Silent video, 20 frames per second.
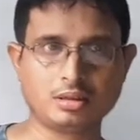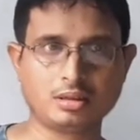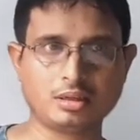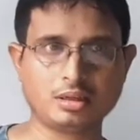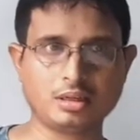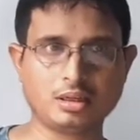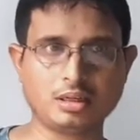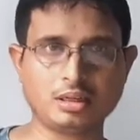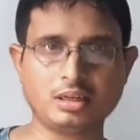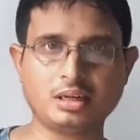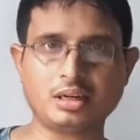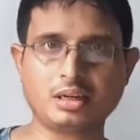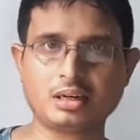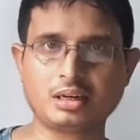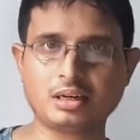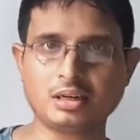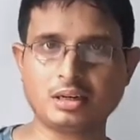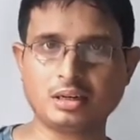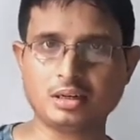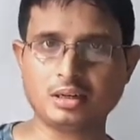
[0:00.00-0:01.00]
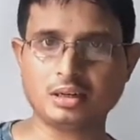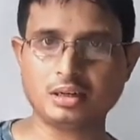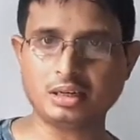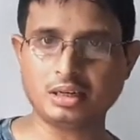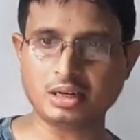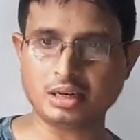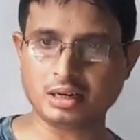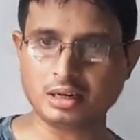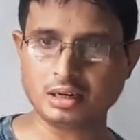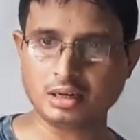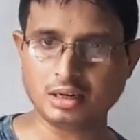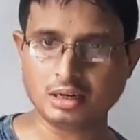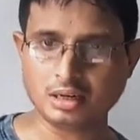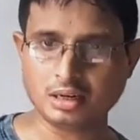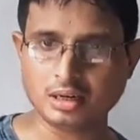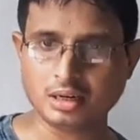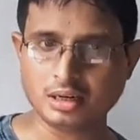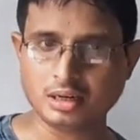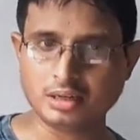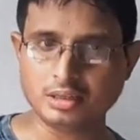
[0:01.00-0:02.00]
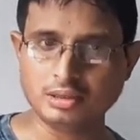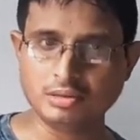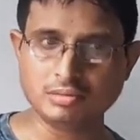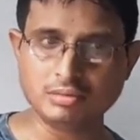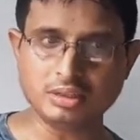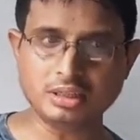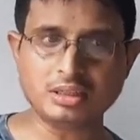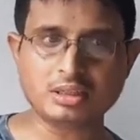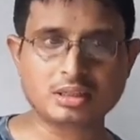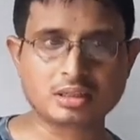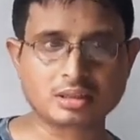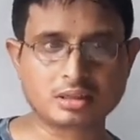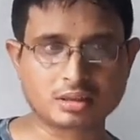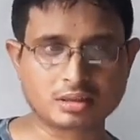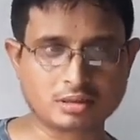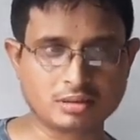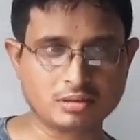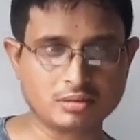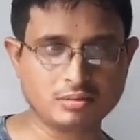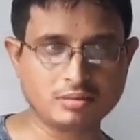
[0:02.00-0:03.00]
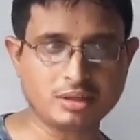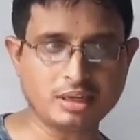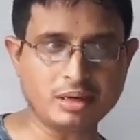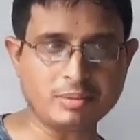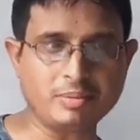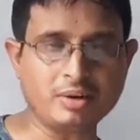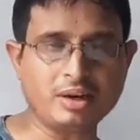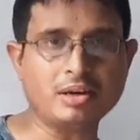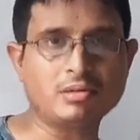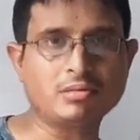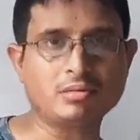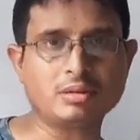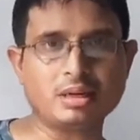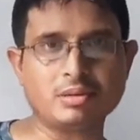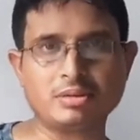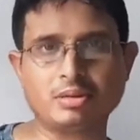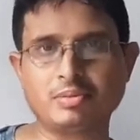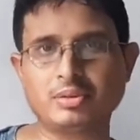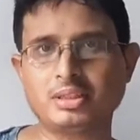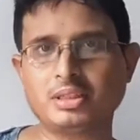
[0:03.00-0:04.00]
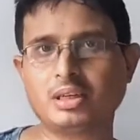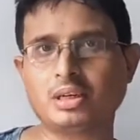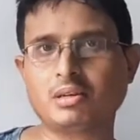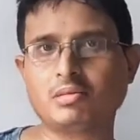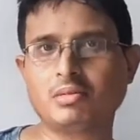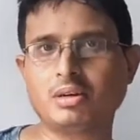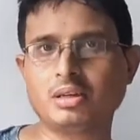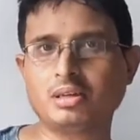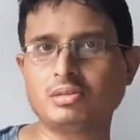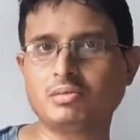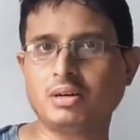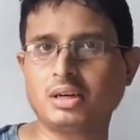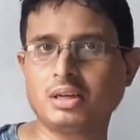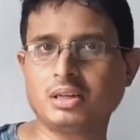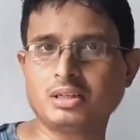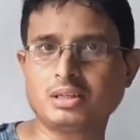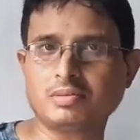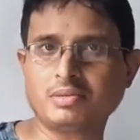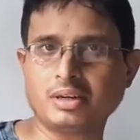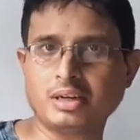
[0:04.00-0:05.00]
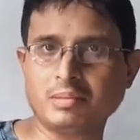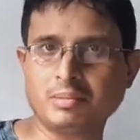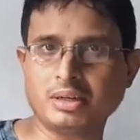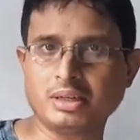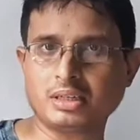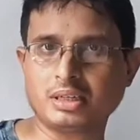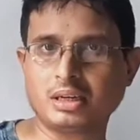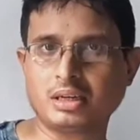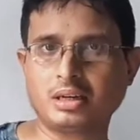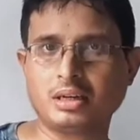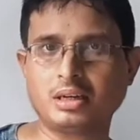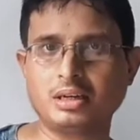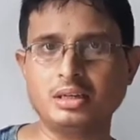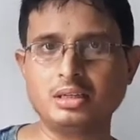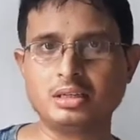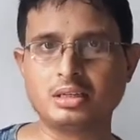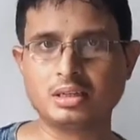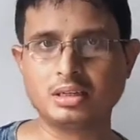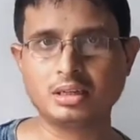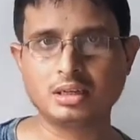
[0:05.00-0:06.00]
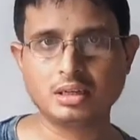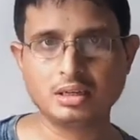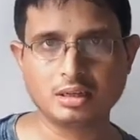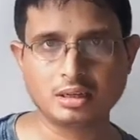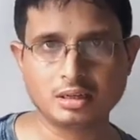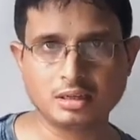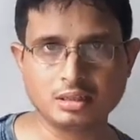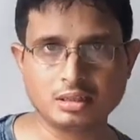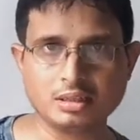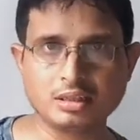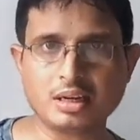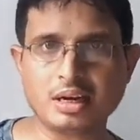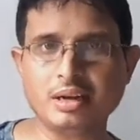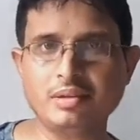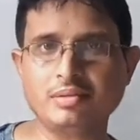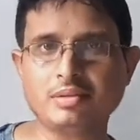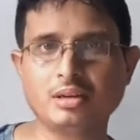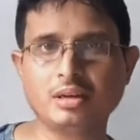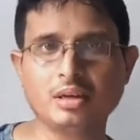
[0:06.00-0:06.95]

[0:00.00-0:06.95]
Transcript: and their units. We have learned two types of physical quantities. One is fundamental, another is derived.